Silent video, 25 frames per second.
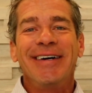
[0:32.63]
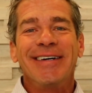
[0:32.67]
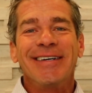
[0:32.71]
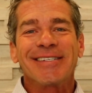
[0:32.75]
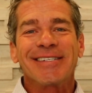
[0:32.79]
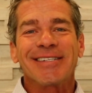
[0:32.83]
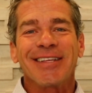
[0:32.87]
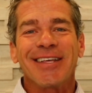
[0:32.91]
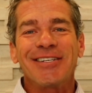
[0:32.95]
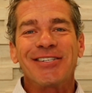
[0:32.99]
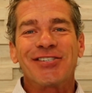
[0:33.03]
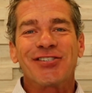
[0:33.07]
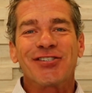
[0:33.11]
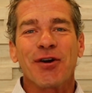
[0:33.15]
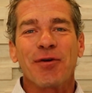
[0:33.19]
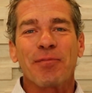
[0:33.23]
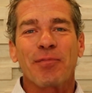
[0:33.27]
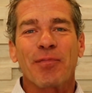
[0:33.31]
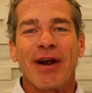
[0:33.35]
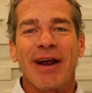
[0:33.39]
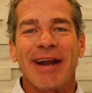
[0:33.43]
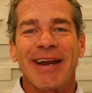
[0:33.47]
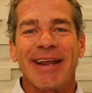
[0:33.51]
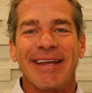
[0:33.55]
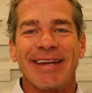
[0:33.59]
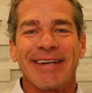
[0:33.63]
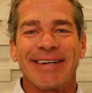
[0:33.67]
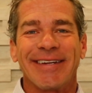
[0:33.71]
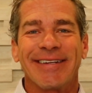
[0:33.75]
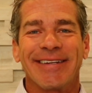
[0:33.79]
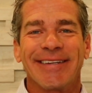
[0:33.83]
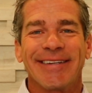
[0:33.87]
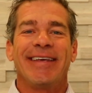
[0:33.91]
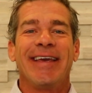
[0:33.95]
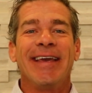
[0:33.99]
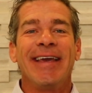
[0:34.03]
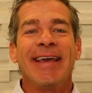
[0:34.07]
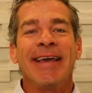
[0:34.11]
So let's jump right in.
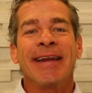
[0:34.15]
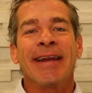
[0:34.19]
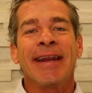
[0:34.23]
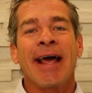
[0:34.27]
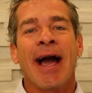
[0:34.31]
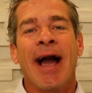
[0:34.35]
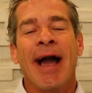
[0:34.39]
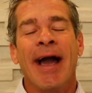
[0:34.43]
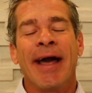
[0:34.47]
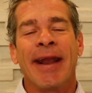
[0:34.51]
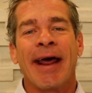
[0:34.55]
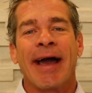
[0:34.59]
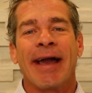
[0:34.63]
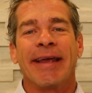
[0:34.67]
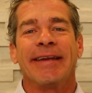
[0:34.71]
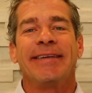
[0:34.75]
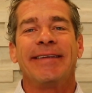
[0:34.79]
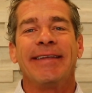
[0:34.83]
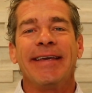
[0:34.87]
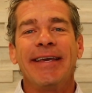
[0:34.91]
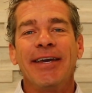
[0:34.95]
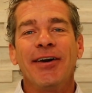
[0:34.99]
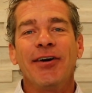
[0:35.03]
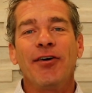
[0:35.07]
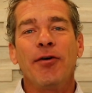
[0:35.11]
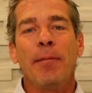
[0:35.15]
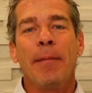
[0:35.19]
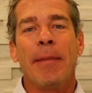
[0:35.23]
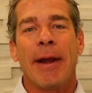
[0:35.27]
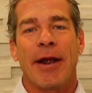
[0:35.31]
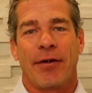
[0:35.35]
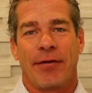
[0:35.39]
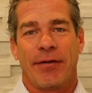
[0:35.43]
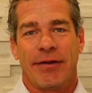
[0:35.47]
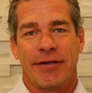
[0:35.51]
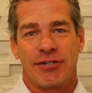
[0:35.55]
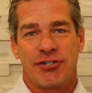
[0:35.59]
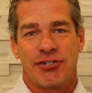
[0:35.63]
In an ideal
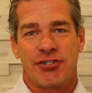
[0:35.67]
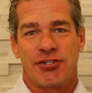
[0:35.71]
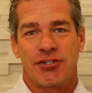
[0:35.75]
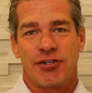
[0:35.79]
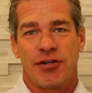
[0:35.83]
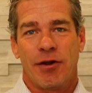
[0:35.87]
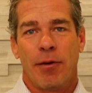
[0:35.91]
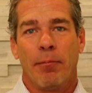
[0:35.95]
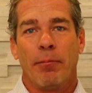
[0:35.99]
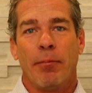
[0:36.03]
marriage,